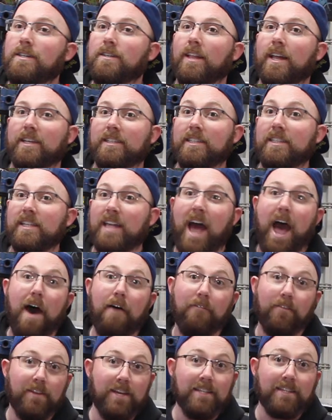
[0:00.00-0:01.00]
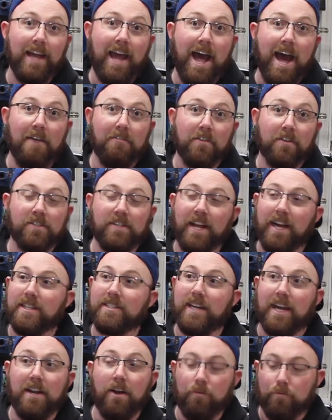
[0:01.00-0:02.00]
like these have, these I have the
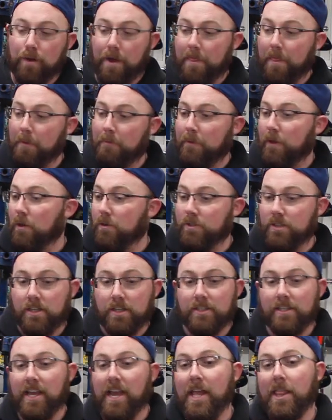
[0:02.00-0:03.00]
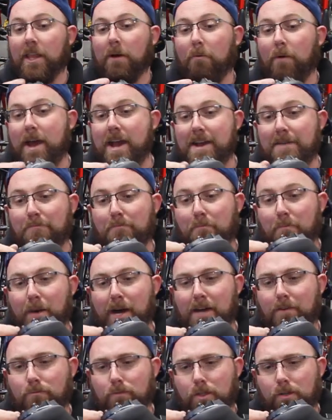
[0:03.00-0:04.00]
studs, I don't run them though, just because they get in the way,
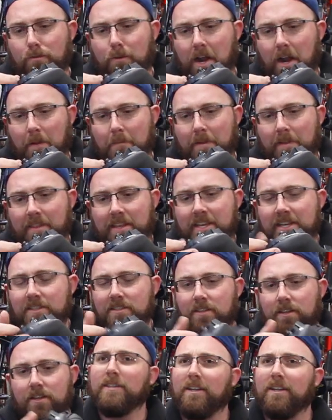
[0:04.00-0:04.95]
but we'll run them in these.